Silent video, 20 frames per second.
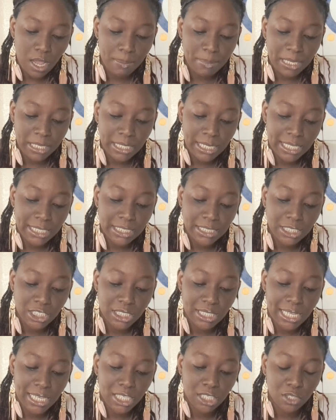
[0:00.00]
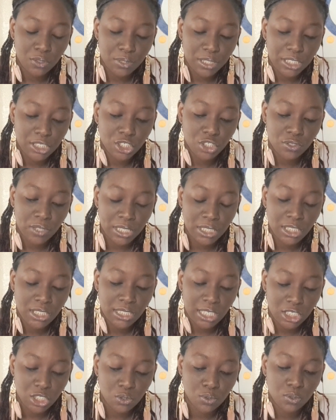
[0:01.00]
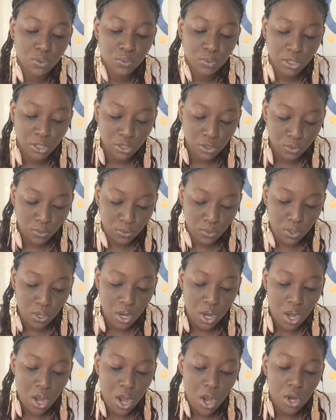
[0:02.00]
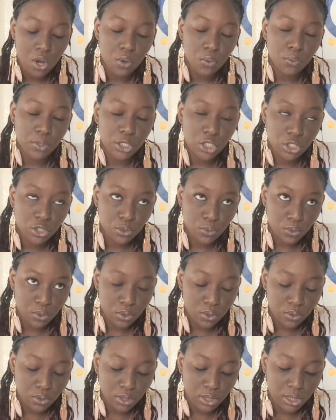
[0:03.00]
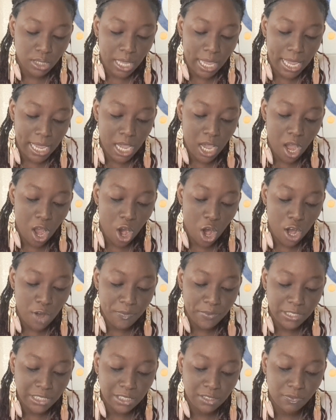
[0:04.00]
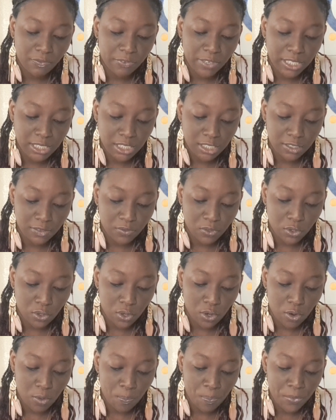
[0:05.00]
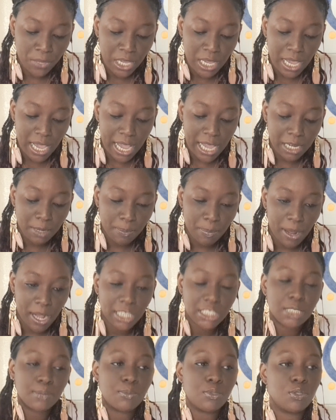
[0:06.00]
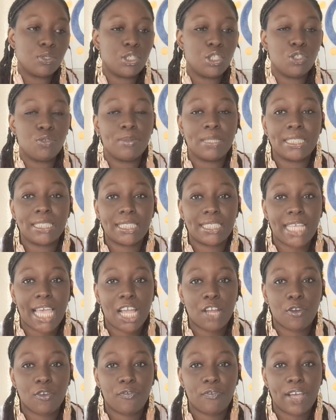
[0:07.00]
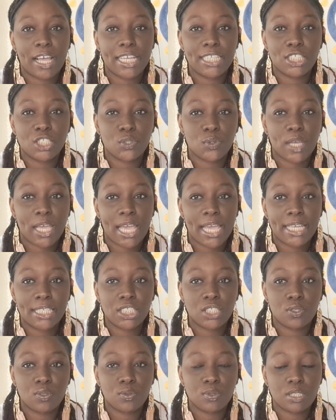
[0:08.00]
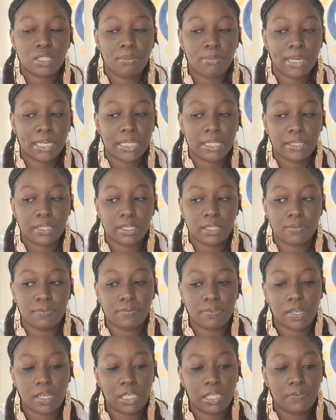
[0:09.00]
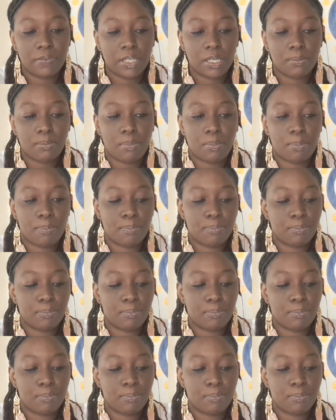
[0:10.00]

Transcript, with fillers: I mean, including strange sexual rituals, a harvest festival, and possible human sacrifice, okay? So somebody could have even